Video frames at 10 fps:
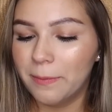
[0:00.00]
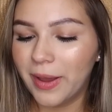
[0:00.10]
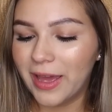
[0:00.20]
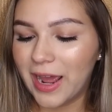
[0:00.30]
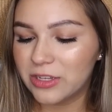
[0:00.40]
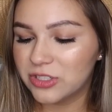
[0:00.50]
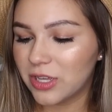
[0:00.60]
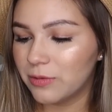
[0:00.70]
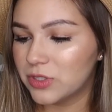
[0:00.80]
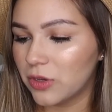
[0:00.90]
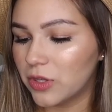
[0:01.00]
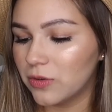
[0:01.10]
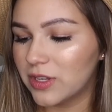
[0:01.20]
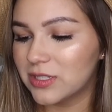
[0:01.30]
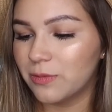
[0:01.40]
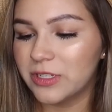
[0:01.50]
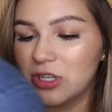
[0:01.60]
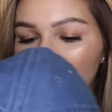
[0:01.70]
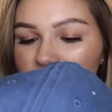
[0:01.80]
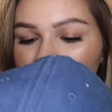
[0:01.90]
But I just thought it was so cute because it
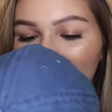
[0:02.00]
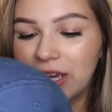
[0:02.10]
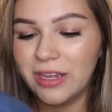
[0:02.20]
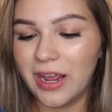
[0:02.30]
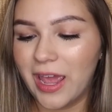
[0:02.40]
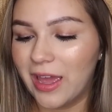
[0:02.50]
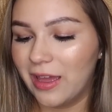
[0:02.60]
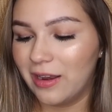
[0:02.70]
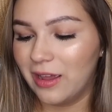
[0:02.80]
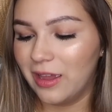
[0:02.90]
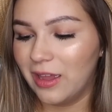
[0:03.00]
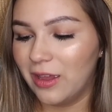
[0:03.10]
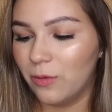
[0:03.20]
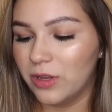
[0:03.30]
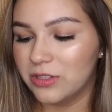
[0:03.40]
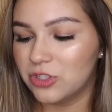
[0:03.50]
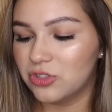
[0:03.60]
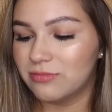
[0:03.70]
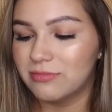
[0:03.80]
was jean, and it was,